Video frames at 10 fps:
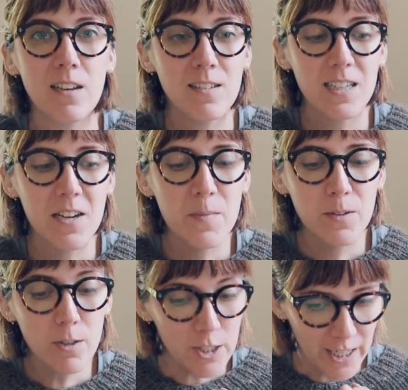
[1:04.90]
long time
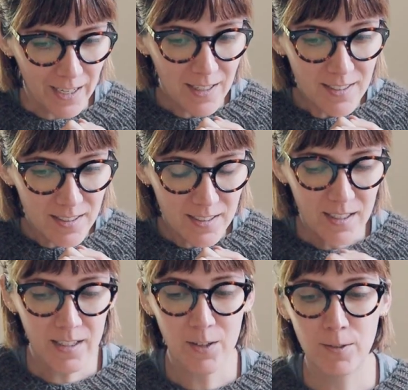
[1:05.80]
no chat.
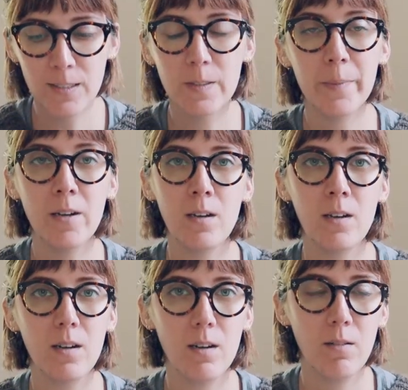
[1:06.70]
I know it's
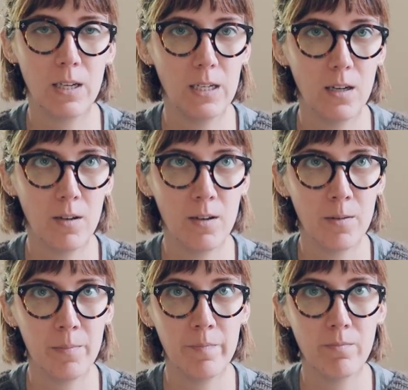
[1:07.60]
been quite
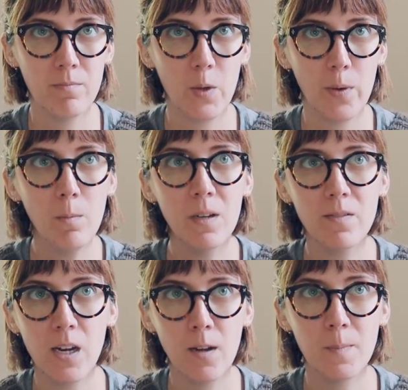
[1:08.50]
um, quite a bit
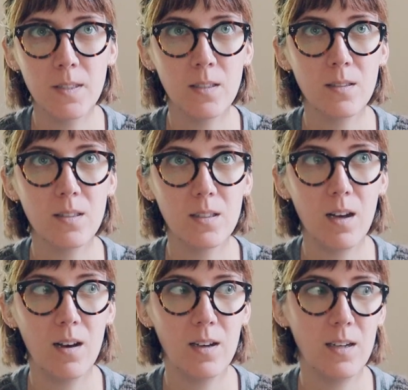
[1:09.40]
of time since
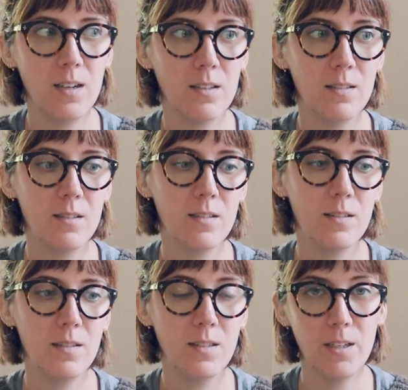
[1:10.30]
I
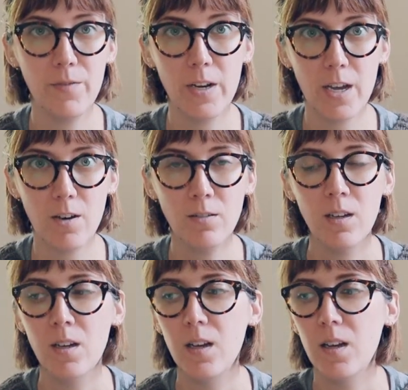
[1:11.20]
did a video,
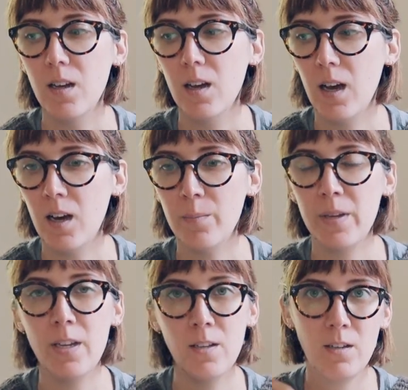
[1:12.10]

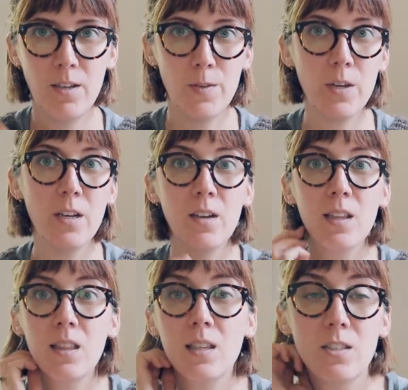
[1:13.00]
um, and if you can hear
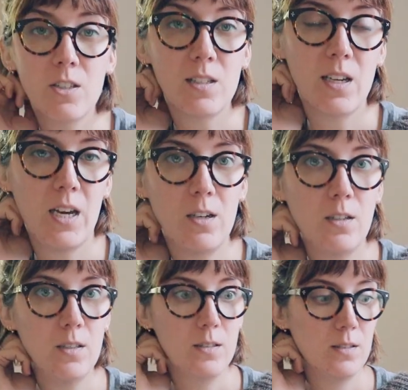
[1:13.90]
that, that's just the
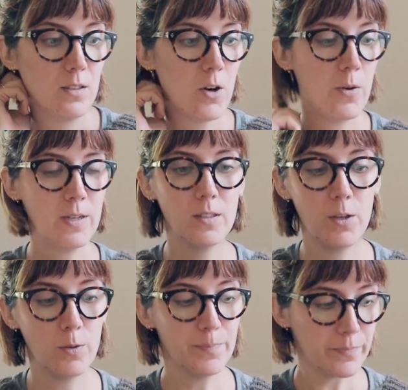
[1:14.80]
kettle going,
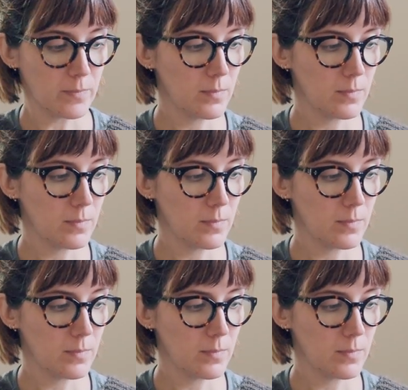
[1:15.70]
so